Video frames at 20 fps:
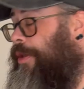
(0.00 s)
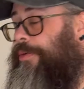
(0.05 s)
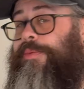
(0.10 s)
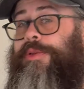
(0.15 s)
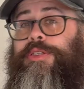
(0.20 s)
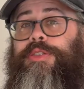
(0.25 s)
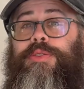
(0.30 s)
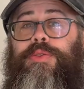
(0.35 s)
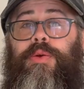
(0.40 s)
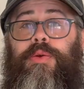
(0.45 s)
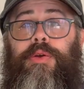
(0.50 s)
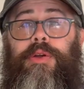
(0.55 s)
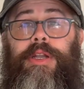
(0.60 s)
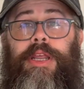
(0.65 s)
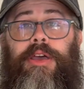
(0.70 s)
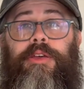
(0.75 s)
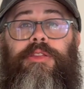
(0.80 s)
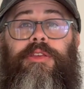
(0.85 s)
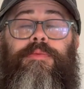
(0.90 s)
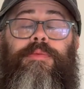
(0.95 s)
they've been stored,
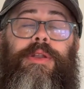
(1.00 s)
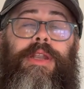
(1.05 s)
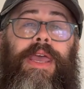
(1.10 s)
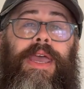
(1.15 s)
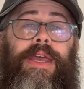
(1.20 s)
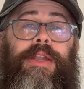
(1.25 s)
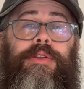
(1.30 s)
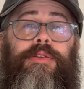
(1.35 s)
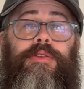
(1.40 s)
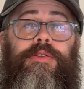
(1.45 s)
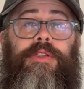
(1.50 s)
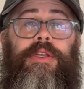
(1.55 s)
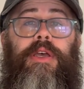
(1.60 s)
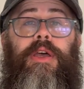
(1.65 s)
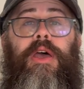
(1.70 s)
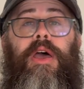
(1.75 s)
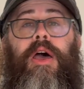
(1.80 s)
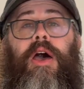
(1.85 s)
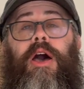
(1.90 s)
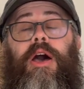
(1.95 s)
how they've been handled,
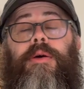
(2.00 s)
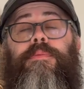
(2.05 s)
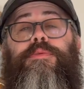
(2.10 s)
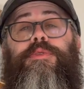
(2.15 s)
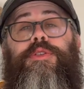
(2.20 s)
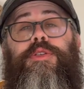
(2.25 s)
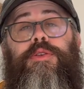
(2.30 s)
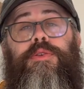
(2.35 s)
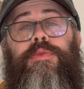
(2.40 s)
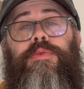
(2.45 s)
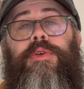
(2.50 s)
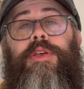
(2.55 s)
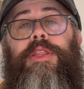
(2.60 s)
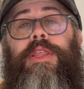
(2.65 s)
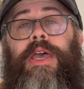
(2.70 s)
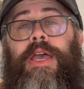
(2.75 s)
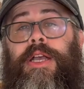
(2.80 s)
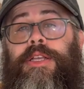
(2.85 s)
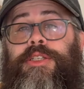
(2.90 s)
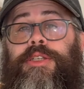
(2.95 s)
up to
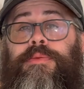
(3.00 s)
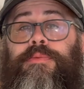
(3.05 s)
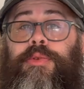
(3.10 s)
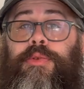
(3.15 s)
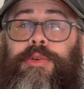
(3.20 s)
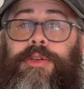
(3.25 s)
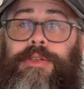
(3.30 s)
the hatching.